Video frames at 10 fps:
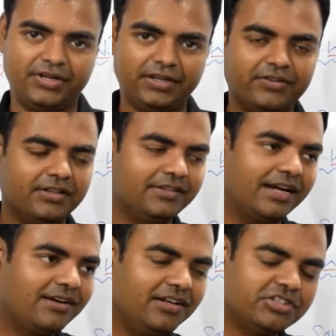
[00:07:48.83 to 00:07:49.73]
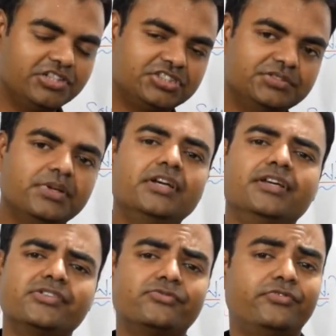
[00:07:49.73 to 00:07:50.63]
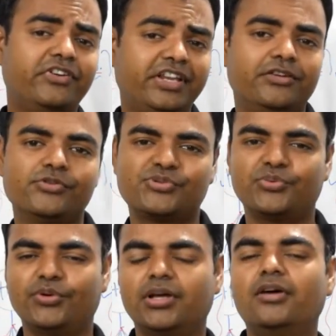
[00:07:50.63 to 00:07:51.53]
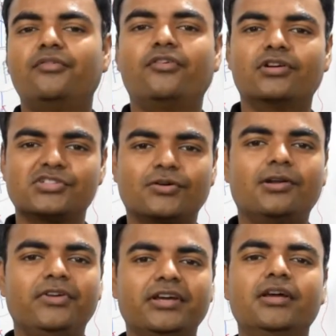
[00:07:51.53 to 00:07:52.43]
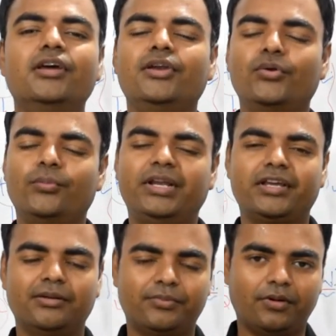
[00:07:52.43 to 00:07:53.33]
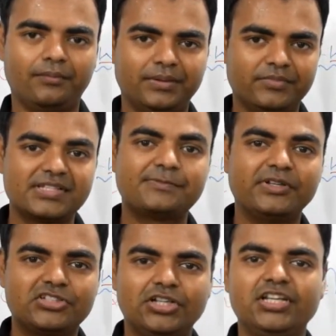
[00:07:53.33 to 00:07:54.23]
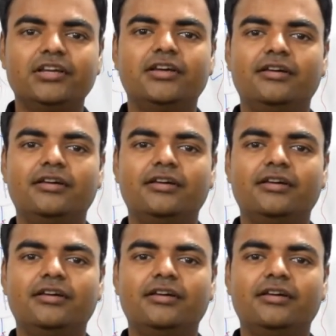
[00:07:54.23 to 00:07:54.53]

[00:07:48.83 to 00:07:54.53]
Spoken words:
Even that relationship is very useful for solving numerical problem, especially